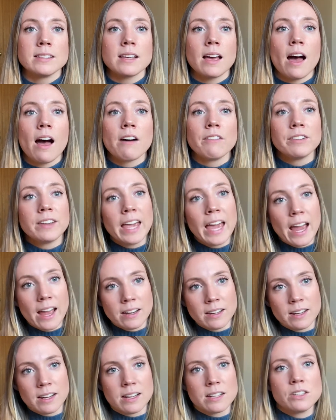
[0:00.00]
of
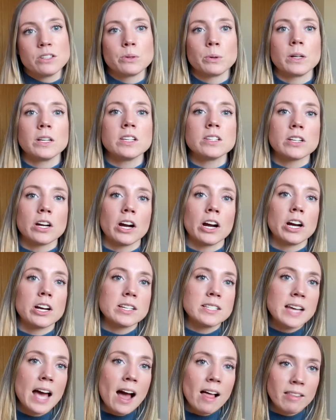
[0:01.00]
candidate sourcer,
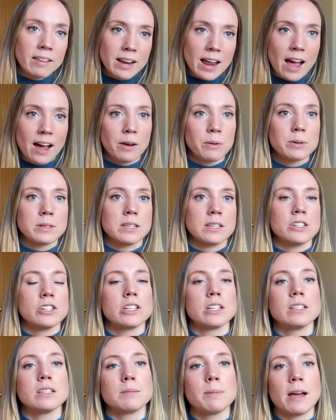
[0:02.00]
talent
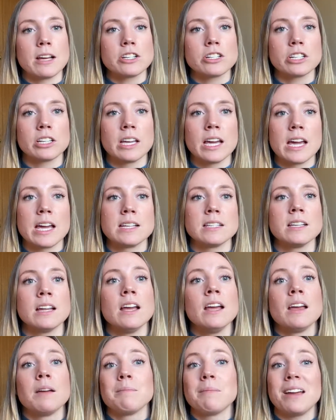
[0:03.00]
acquisition specialist,
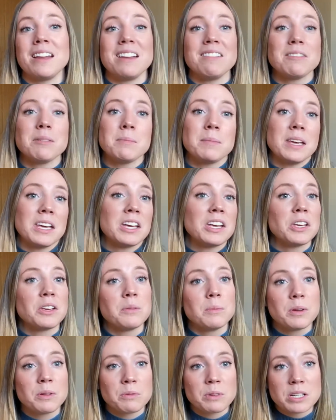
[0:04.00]
might even be
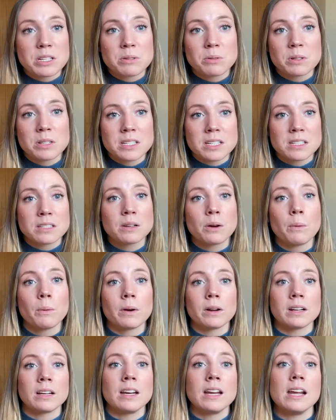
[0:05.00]
human resources
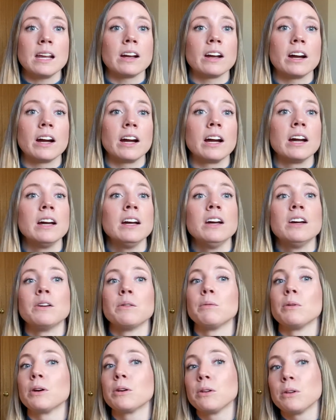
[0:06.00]
coordinator,
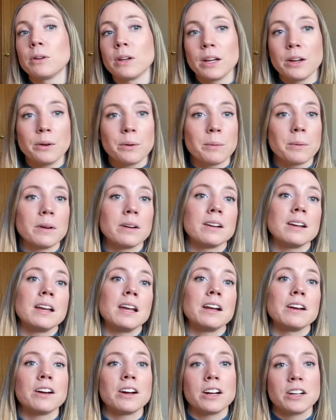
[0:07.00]
recruiting
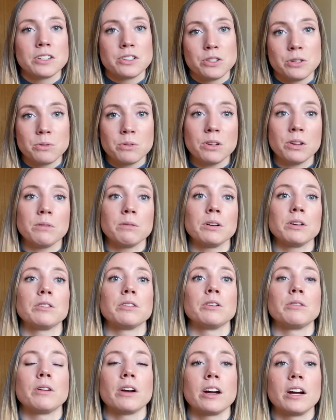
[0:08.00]
coordinator, junior
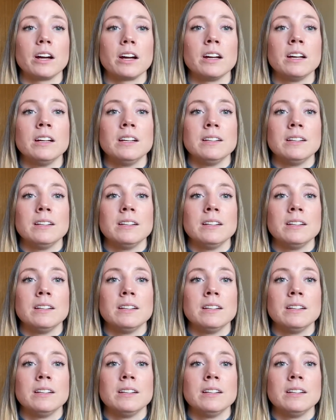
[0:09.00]
recruiter.